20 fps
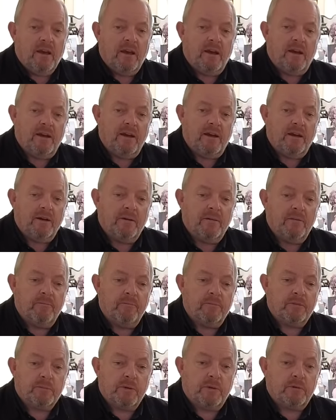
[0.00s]
um,
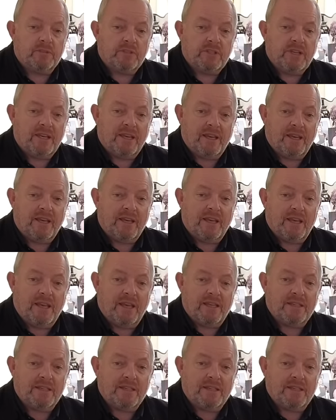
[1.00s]
spelled J